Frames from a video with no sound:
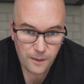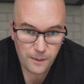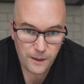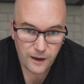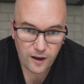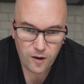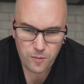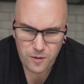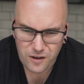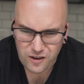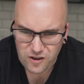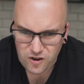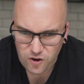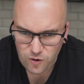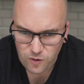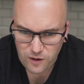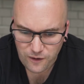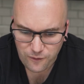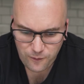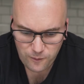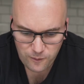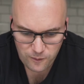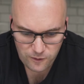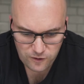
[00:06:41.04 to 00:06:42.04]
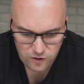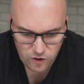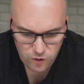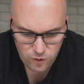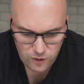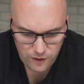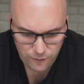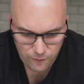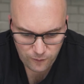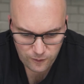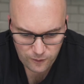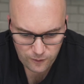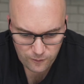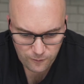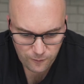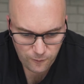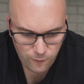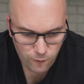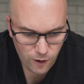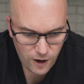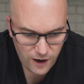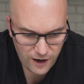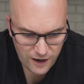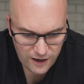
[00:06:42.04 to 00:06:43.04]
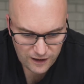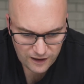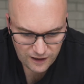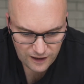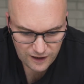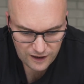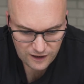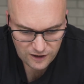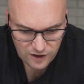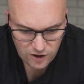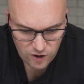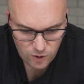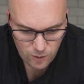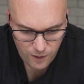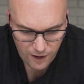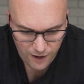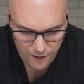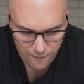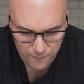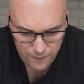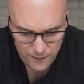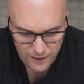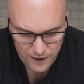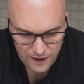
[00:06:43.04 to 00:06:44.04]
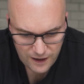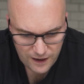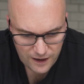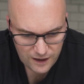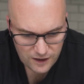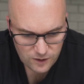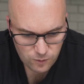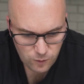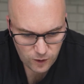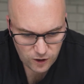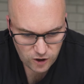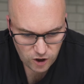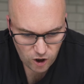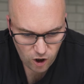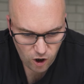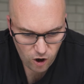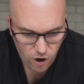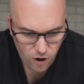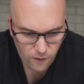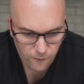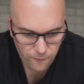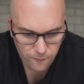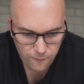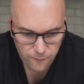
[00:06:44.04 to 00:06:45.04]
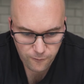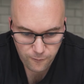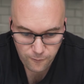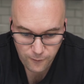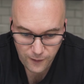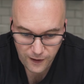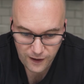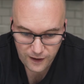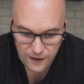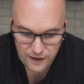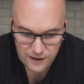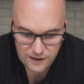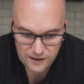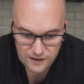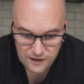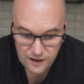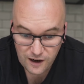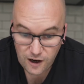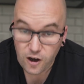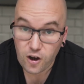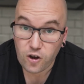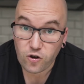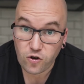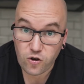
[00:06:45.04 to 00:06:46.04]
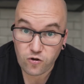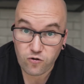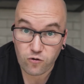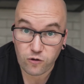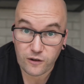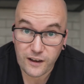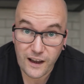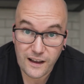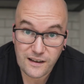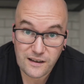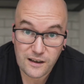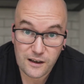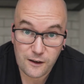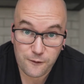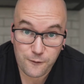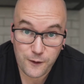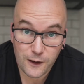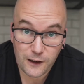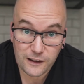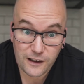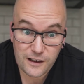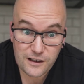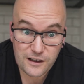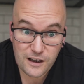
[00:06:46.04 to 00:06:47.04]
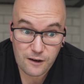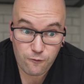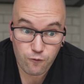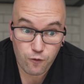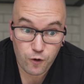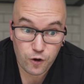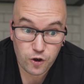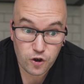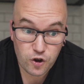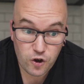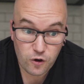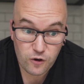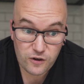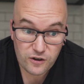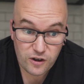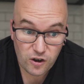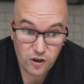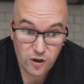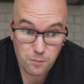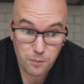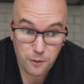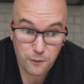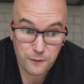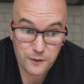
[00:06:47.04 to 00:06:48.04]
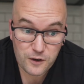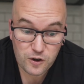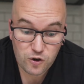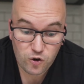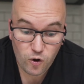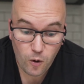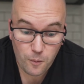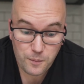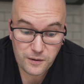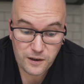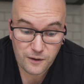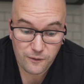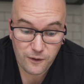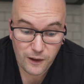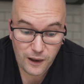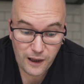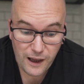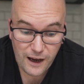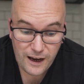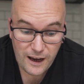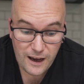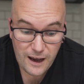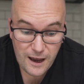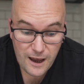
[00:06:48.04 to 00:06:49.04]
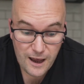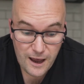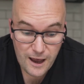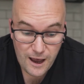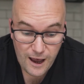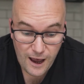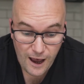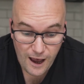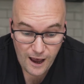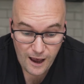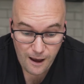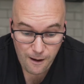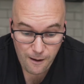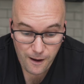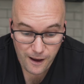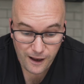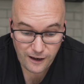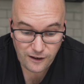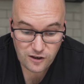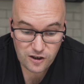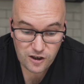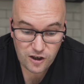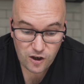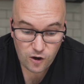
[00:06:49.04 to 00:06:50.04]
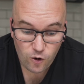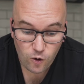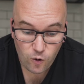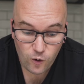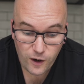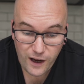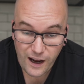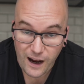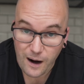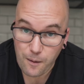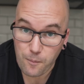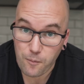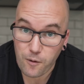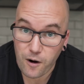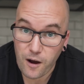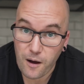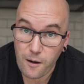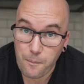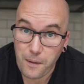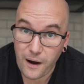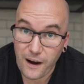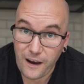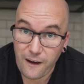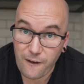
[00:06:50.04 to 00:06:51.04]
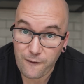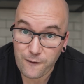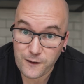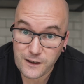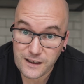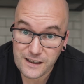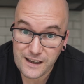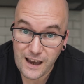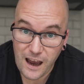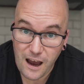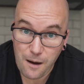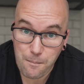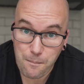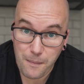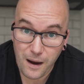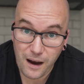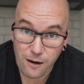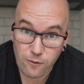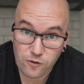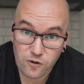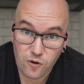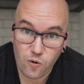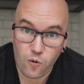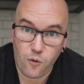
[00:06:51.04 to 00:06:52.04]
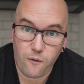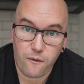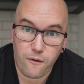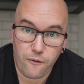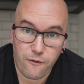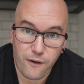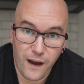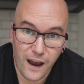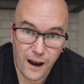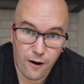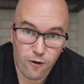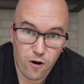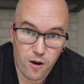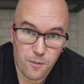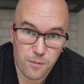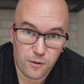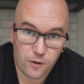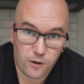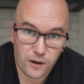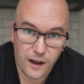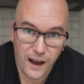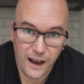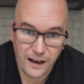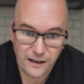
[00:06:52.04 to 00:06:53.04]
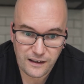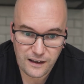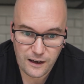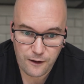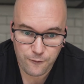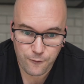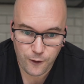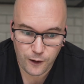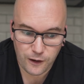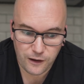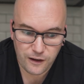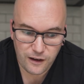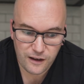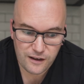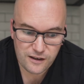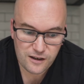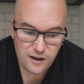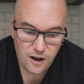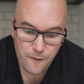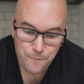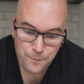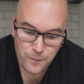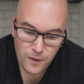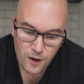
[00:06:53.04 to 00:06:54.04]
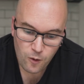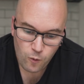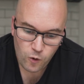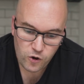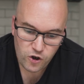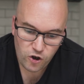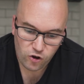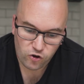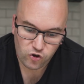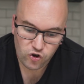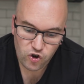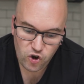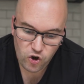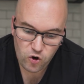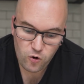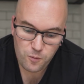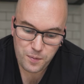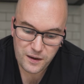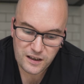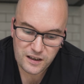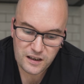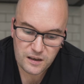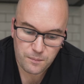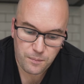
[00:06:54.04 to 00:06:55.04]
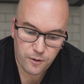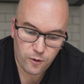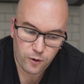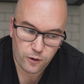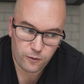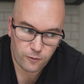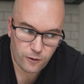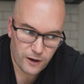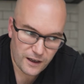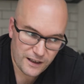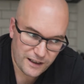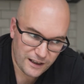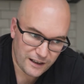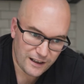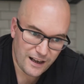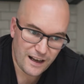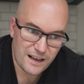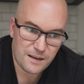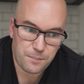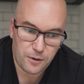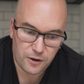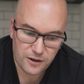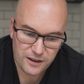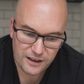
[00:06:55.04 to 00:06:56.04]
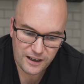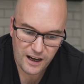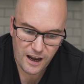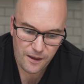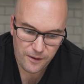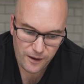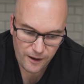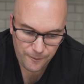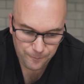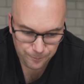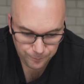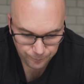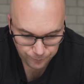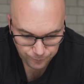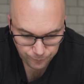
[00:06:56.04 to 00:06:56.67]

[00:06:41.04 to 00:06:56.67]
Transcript: they come in two different varieties. You have these, which are fixed neutral density filters. They reduce the number of stops of light into your camera by a set amount, or variable ND filters, which are two pieces of polarized glass put together